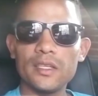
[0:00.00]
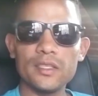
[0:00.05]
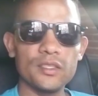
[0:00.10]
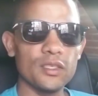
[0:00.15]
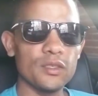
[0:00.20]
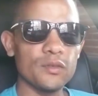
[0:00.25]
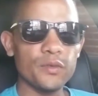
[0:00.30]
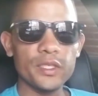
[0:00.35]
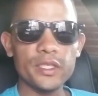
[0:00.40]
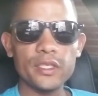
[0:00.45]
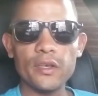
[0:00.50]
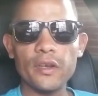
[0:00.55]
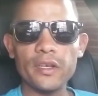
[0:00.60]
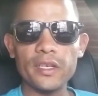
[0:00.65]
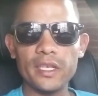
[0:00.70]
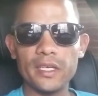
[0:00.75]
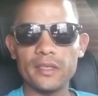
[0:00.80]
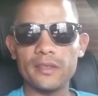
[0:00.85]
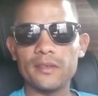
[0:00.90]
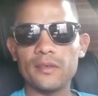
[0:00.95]
Just
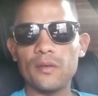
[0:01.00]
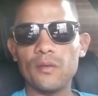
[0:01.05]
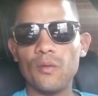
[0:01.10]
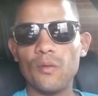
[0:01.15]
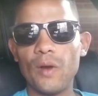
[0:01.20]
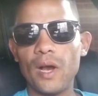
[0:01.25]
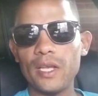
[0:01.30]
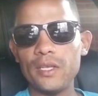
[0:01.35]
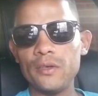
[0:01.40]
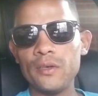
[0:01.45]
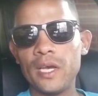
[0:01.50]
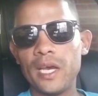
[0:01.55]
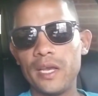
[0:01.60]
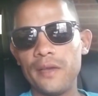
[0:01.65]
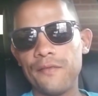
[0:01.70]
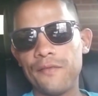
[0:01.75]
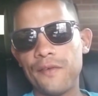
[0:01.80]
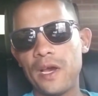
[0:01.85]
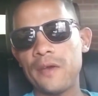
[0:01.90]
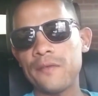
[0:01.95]
return it. Why you
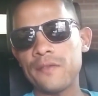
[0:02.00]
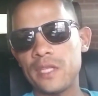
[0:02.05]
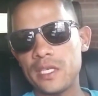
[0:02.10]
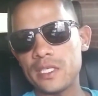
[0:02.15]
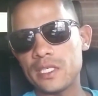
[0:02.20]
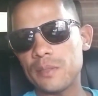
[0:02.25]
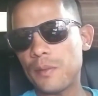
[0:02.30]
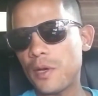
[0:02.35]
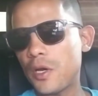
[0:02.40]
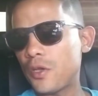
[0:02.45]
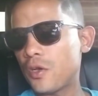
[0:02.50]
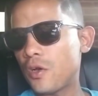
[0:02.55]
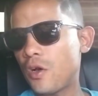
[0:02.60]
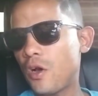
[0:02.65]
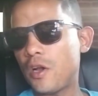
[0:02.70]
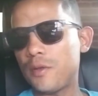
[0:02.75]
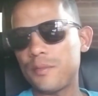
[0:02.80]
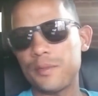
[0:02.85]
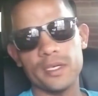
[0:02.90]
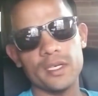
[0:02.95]
hate five things about your
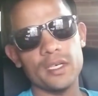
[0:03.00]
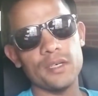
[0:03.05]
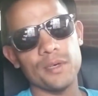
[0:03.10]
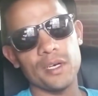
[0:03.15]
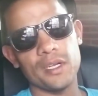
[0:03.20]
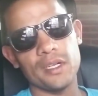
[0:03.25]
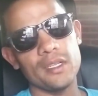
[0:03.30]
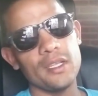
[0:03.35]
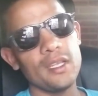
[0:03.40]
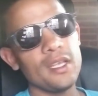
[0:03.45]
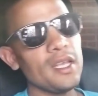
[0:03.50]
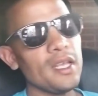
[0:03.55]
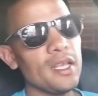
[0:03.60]
car, man? Come on.